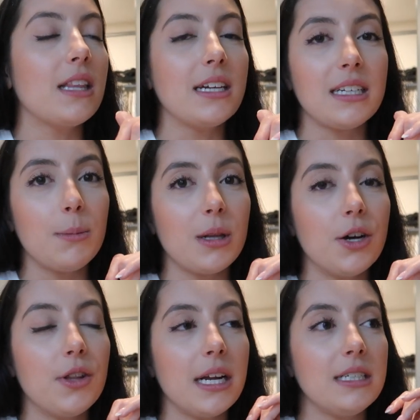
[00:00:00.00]
linked down
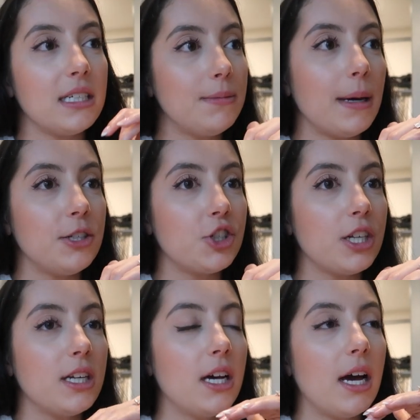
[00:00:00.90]
below that I did
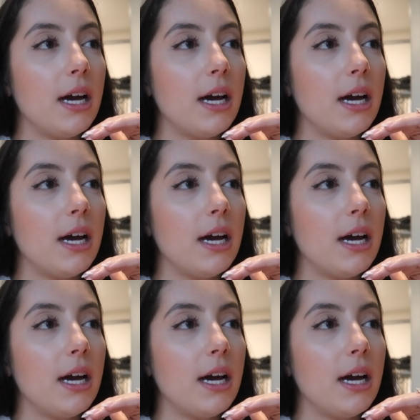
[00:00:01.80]
mention